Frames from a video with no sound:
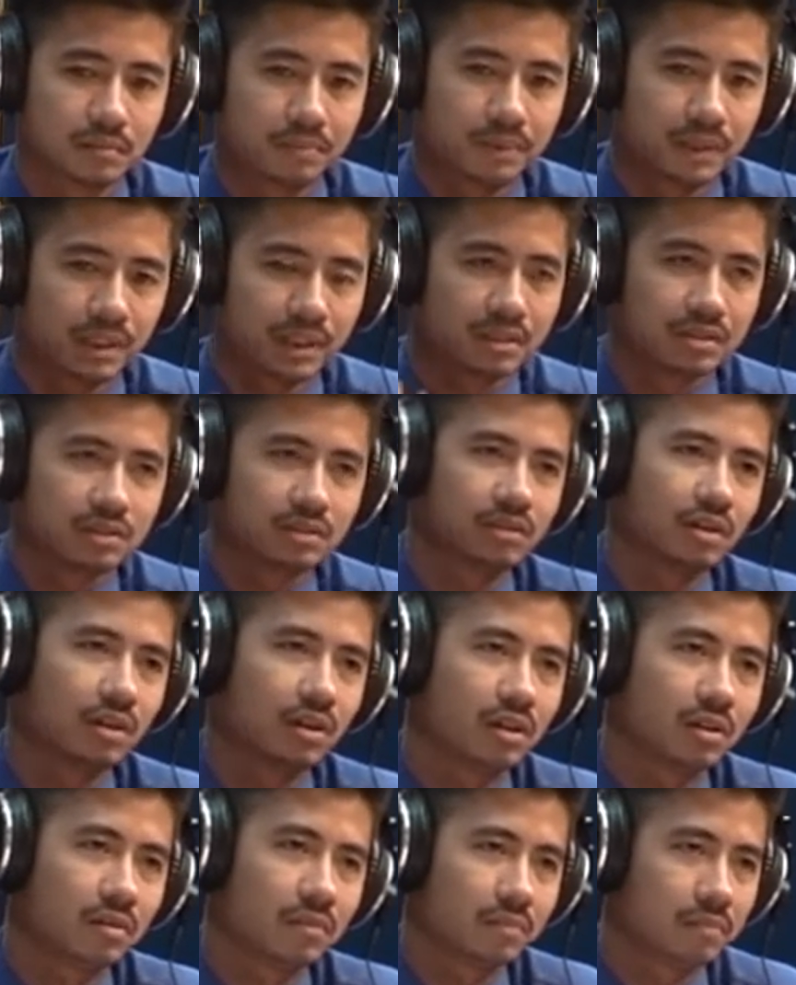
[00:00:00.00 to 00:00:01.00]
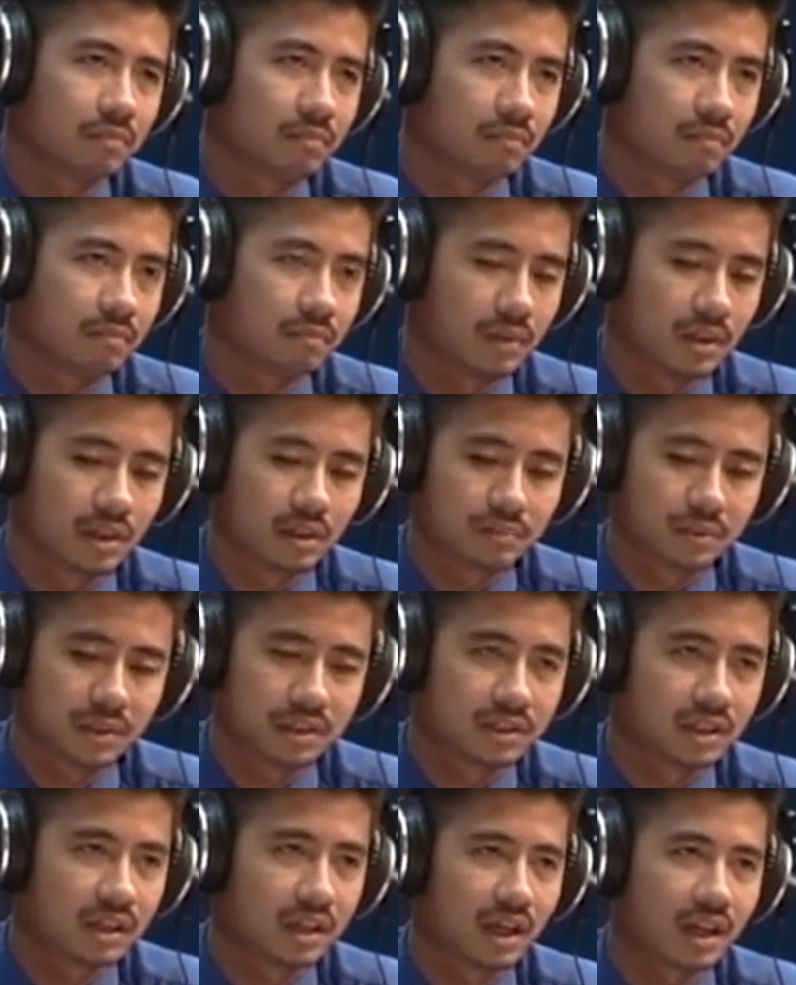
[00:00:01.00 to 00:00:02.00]
pre-install
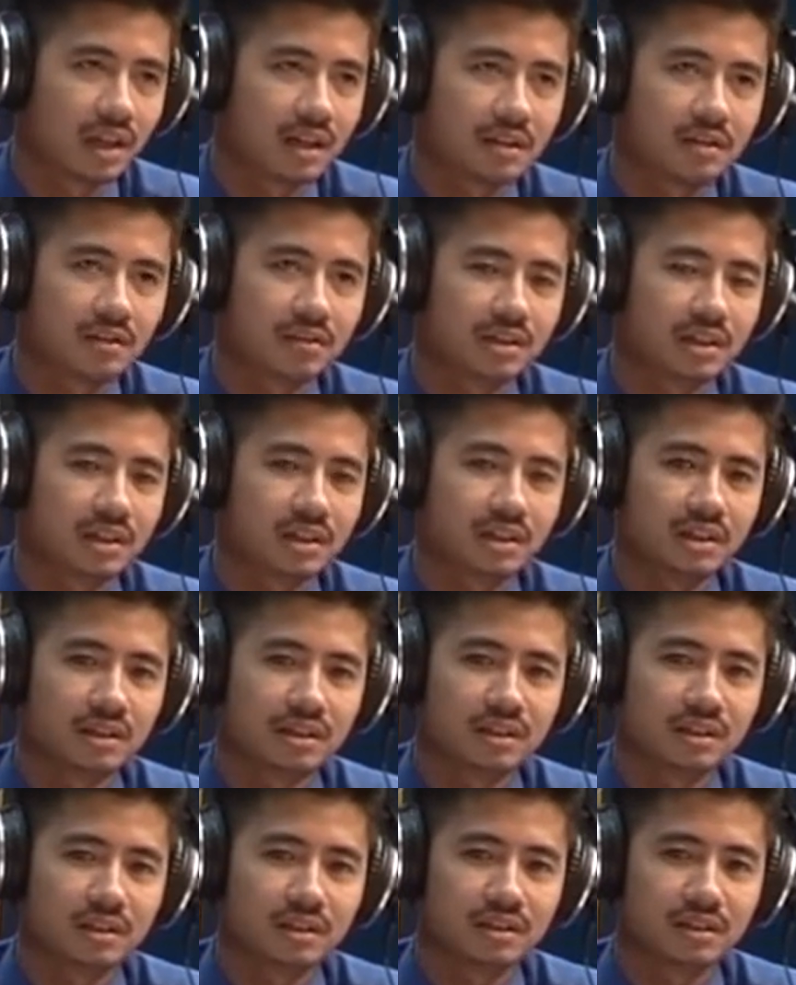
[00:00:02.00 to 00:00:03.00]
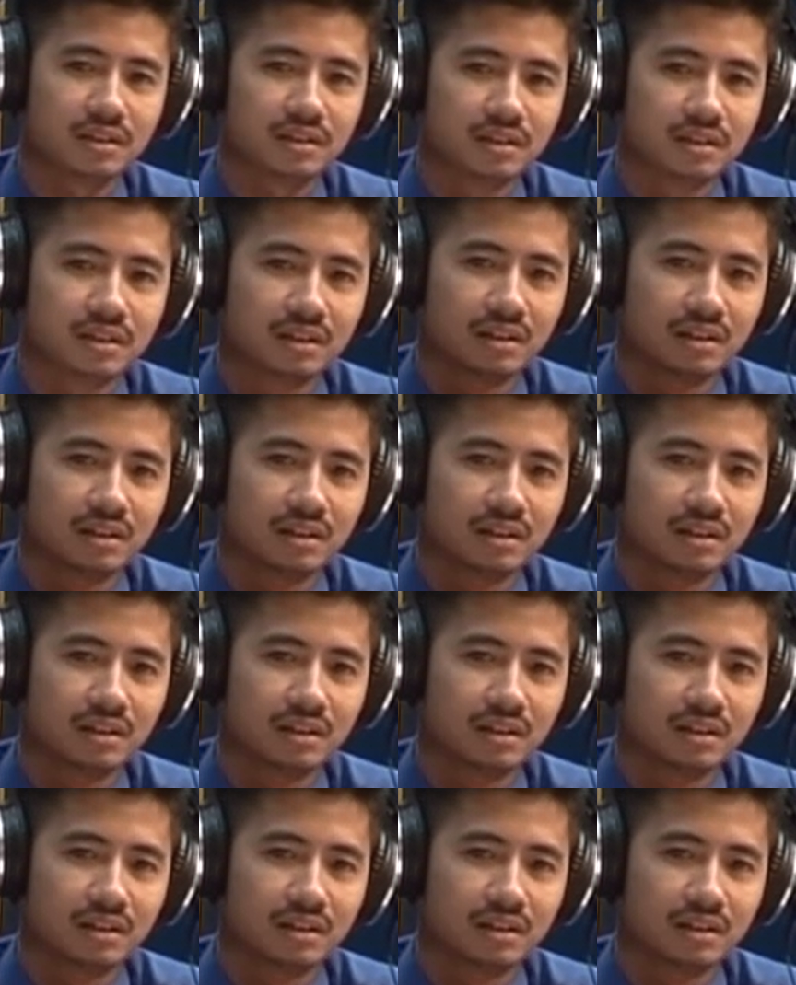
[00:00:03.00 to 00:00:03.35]
picture gallery,